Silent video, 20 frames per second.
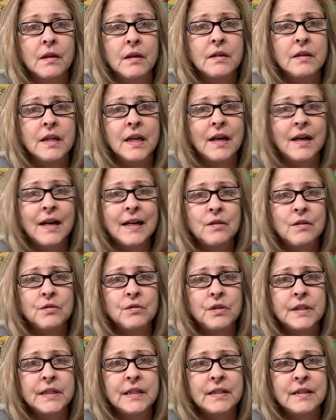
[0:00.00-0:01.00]
Yeah, I don't
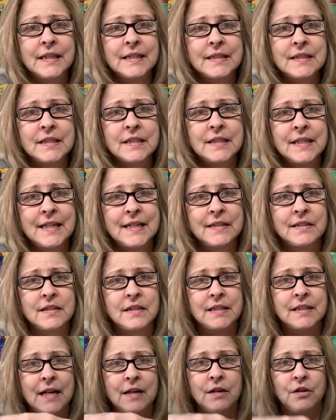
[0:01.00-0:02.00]
like, that's not
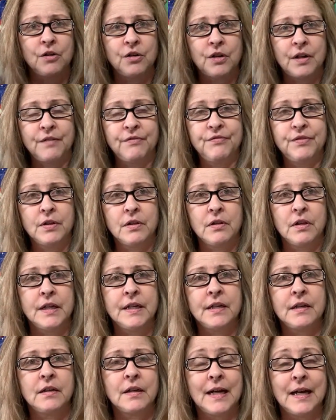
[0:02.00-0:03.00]
centered. I feel
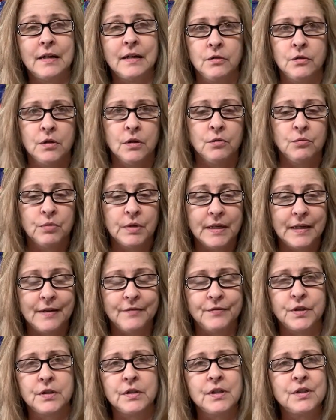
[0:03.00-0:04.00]
like, I don't know,
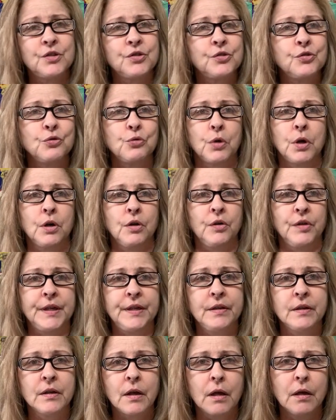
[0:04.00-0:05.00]
whatever. It's too
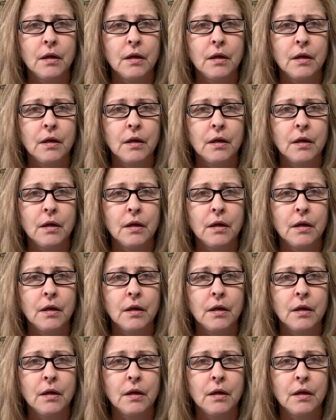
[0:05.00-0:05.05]
early.